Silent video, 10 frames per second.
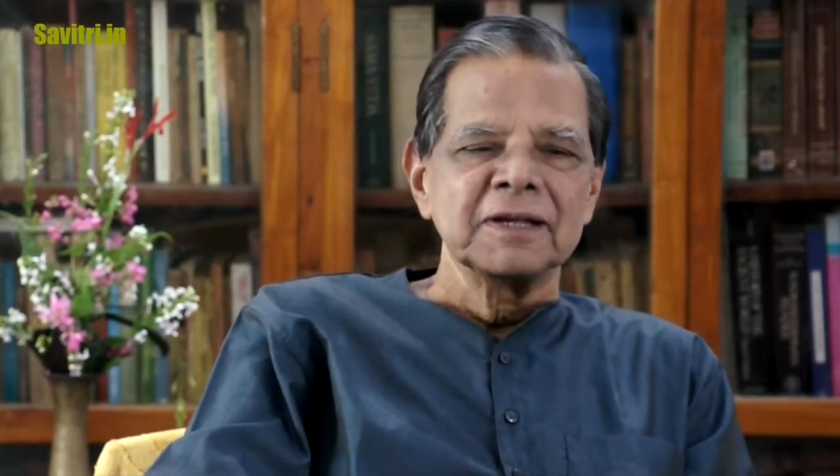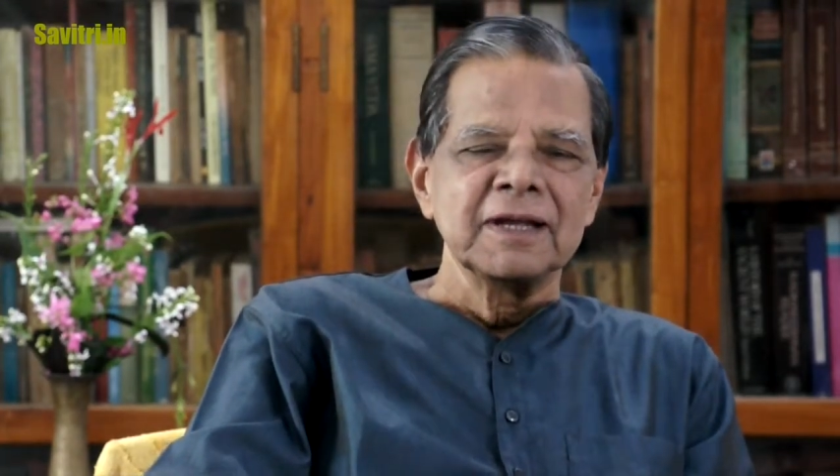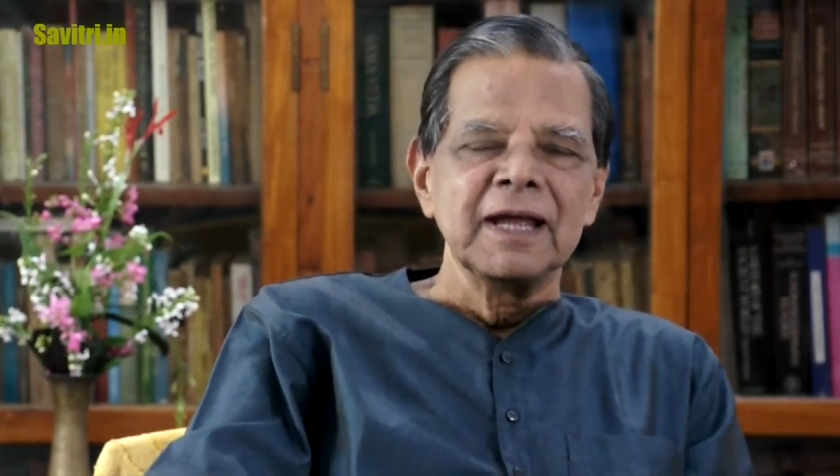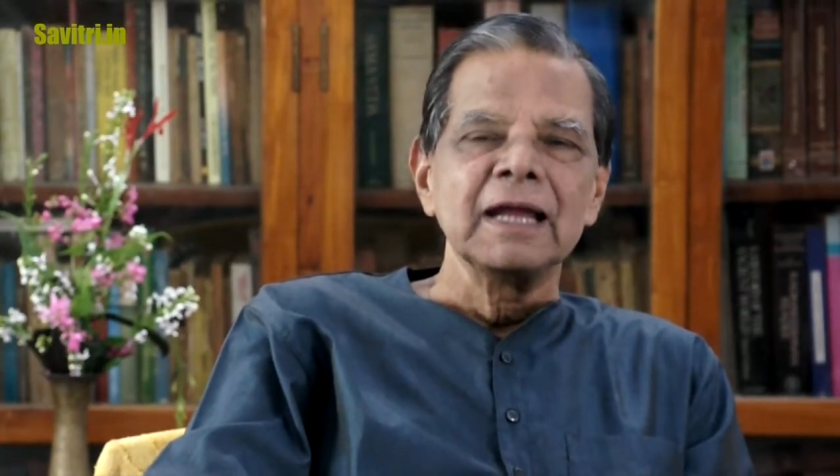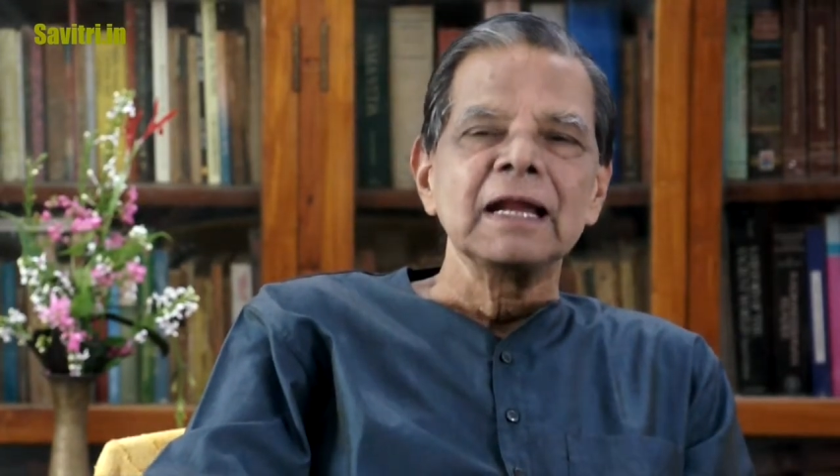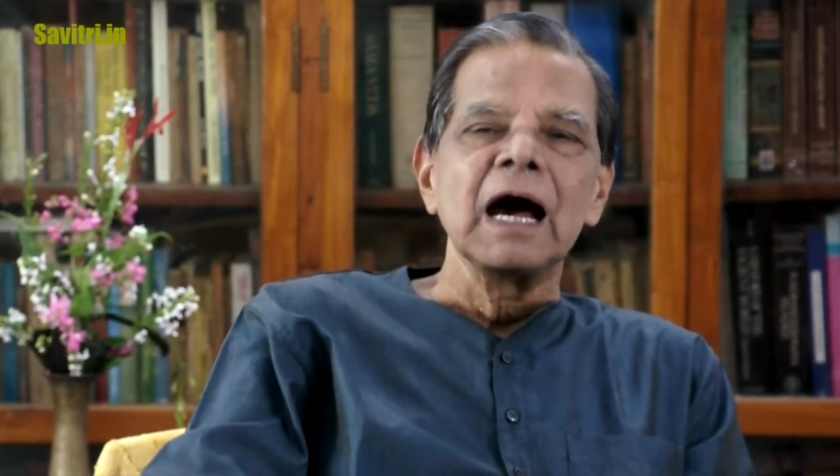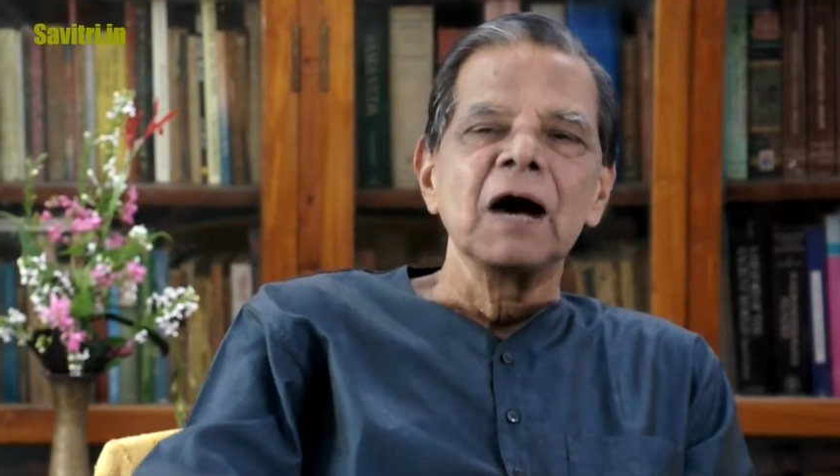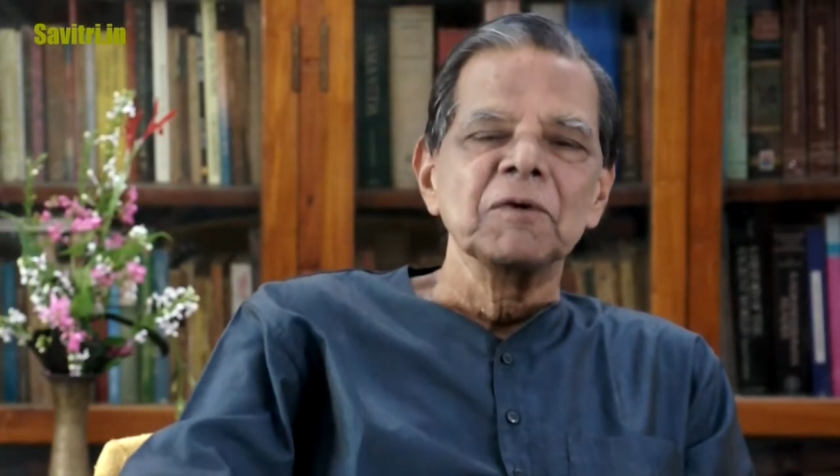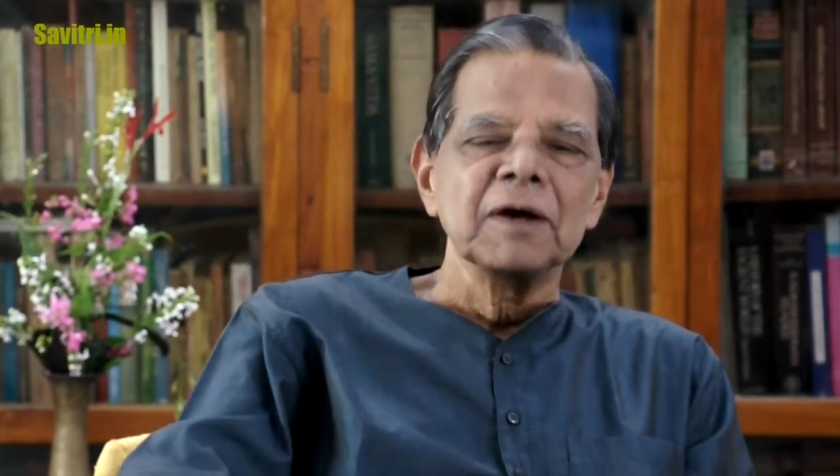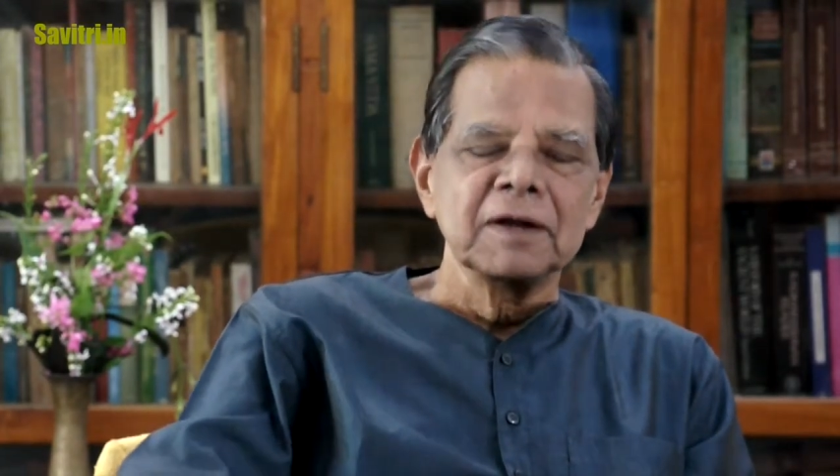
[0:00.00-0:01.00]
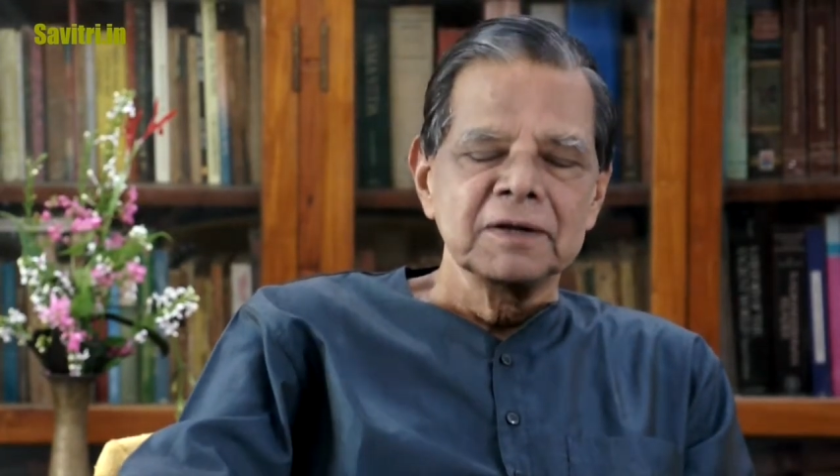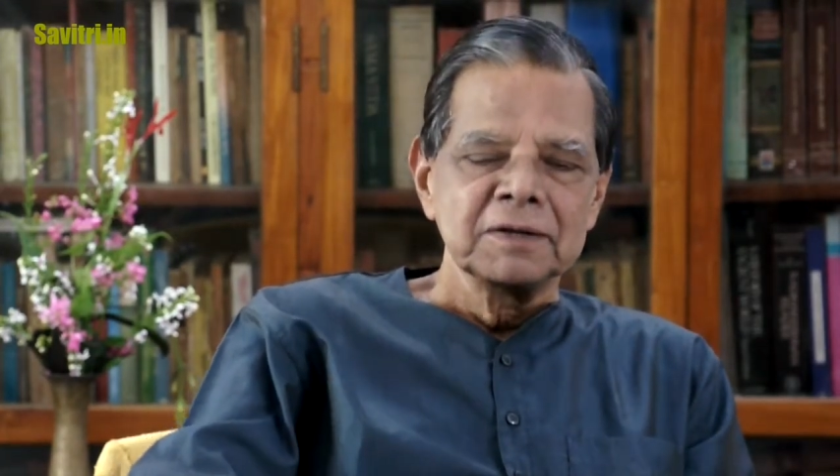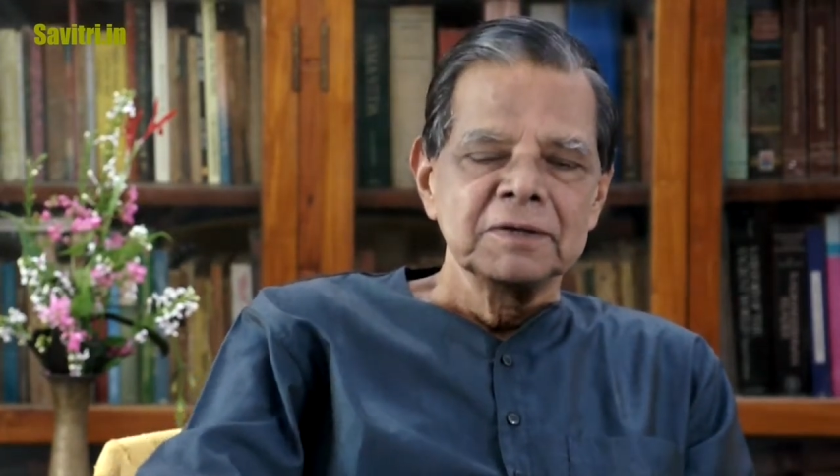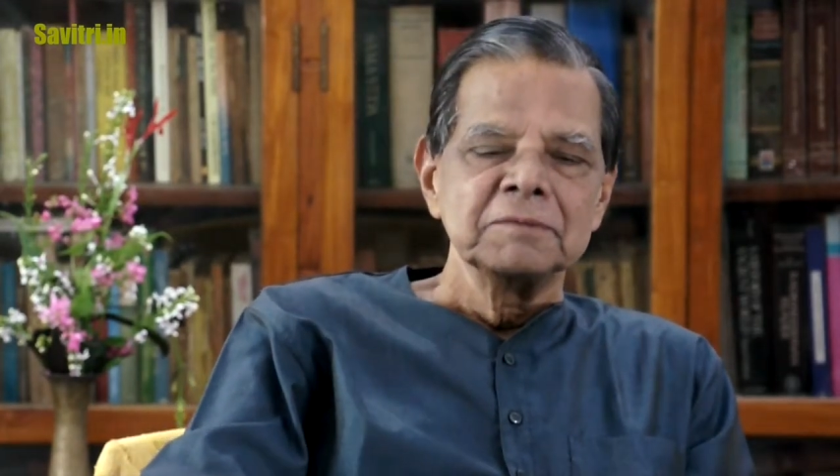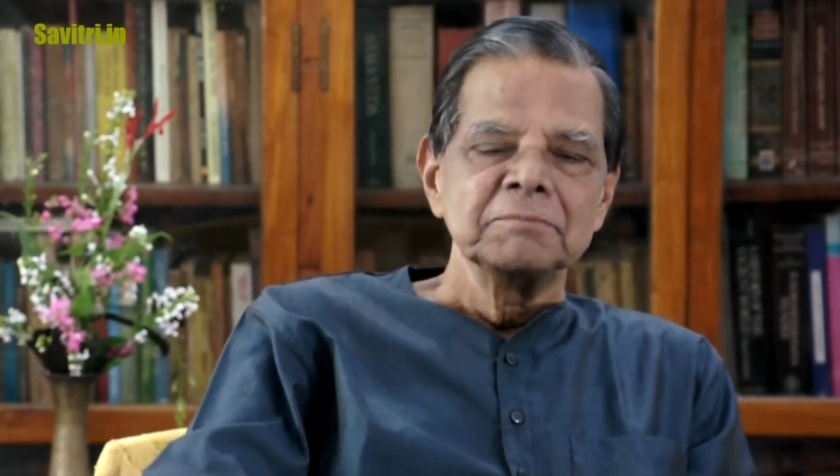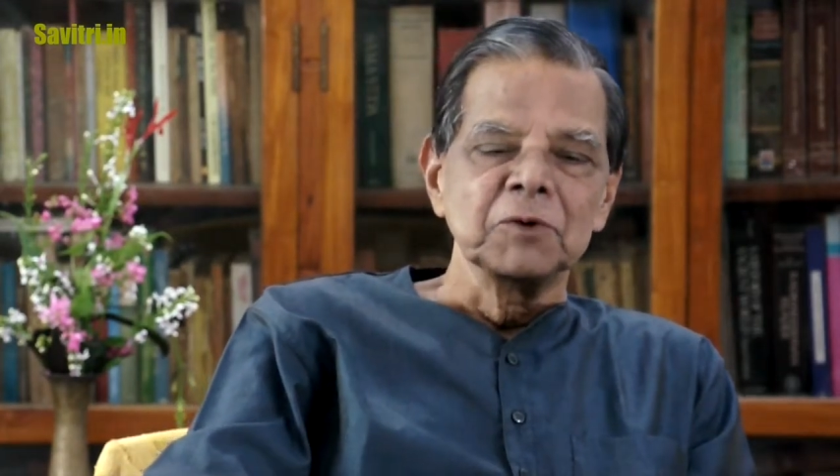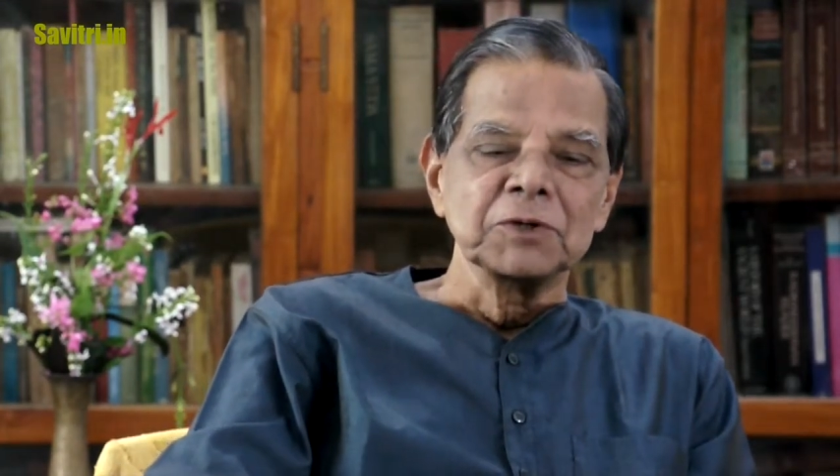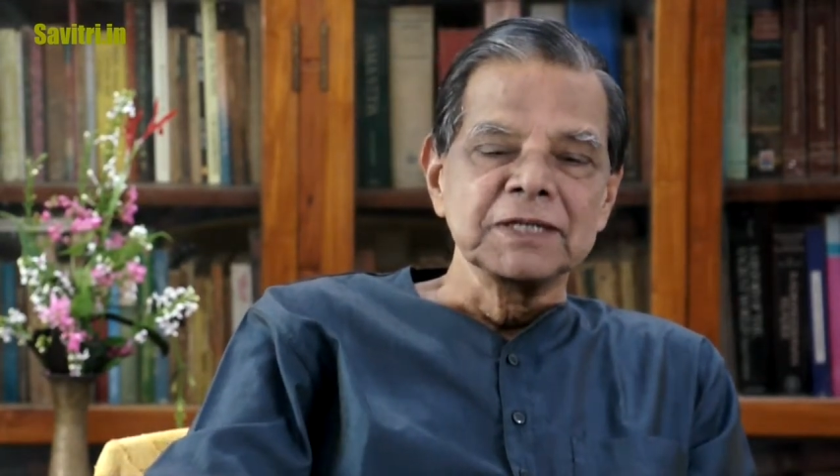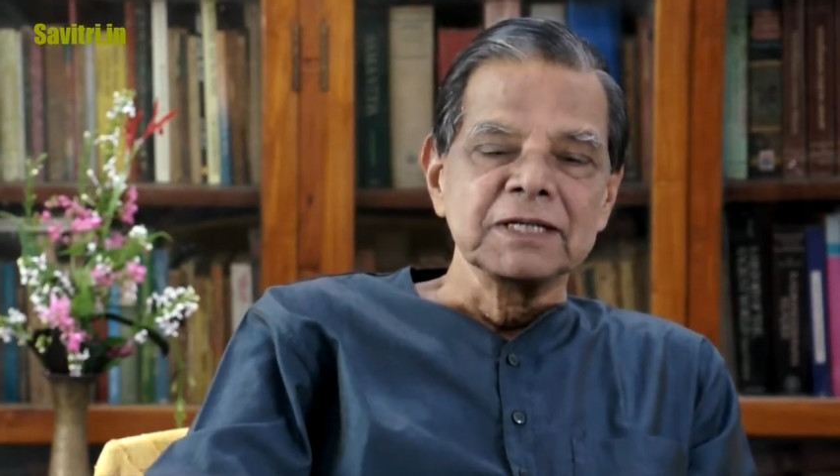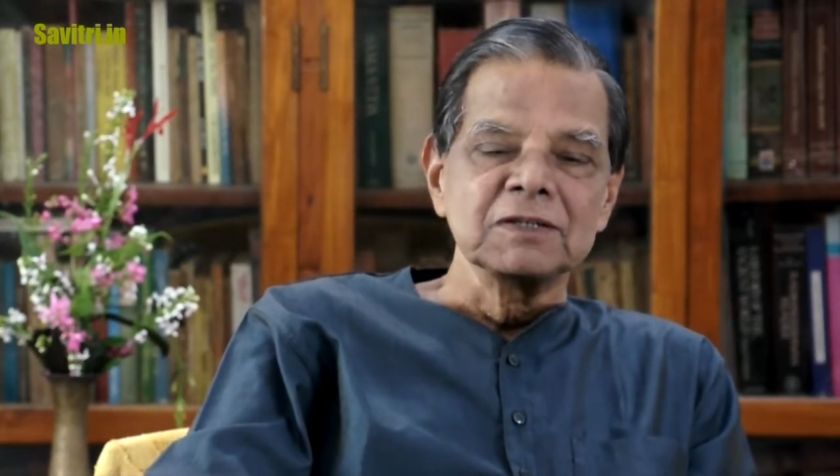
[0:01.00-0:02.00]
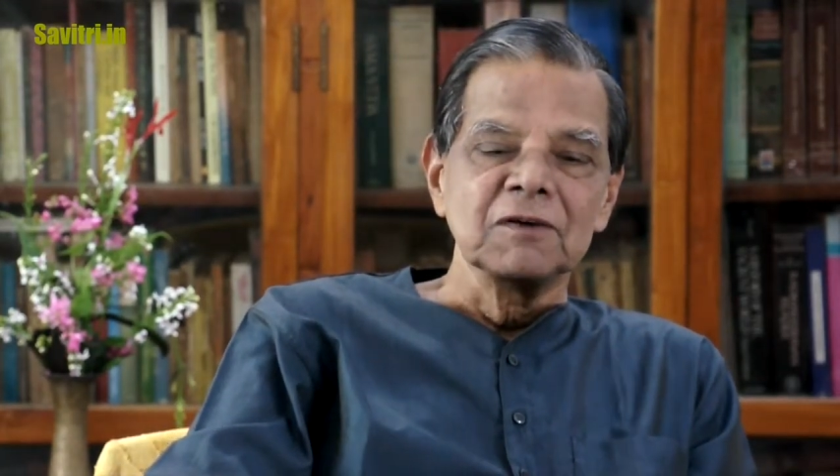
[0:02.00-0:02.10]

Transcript: in our process